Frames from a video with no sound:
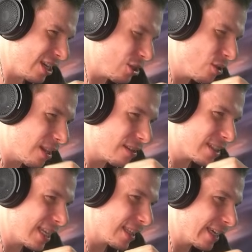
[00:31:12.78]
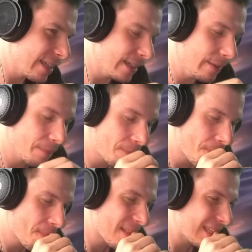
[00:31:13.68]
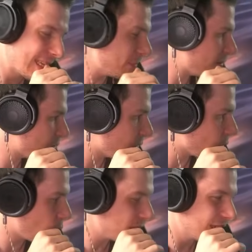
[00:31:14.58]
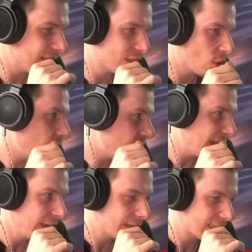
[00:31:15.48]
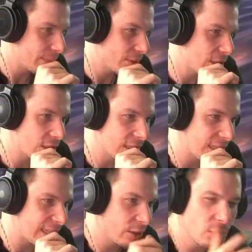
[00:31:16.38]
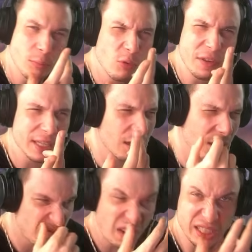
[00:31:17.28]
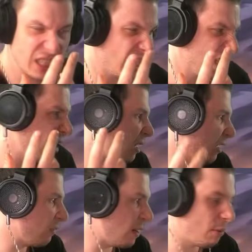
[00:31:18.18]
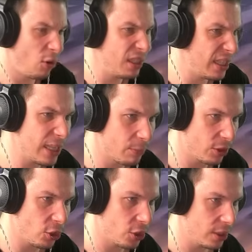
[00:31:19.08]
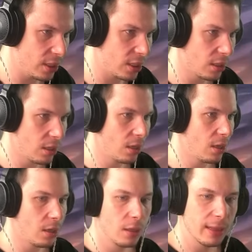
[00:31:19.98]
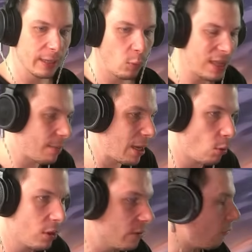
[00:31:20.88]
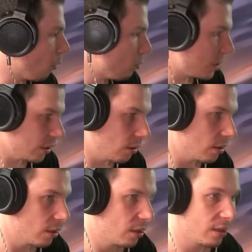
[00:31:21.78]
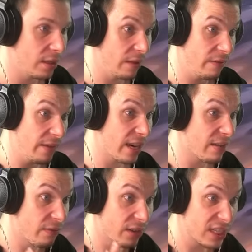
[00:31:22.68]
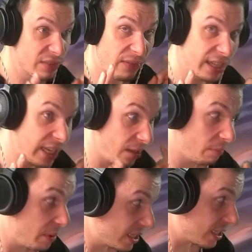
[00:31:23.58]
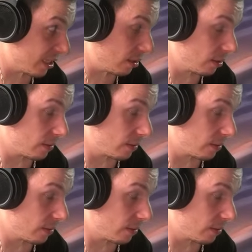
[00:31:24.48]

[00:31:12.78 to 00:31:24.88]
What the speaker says: just don't understand, like sometimes when you're holding these off angles and positions, like you're moving a lot. Fuck it. Like when I'm holding these positions, like what am I only focusing on? The very first fucking pixel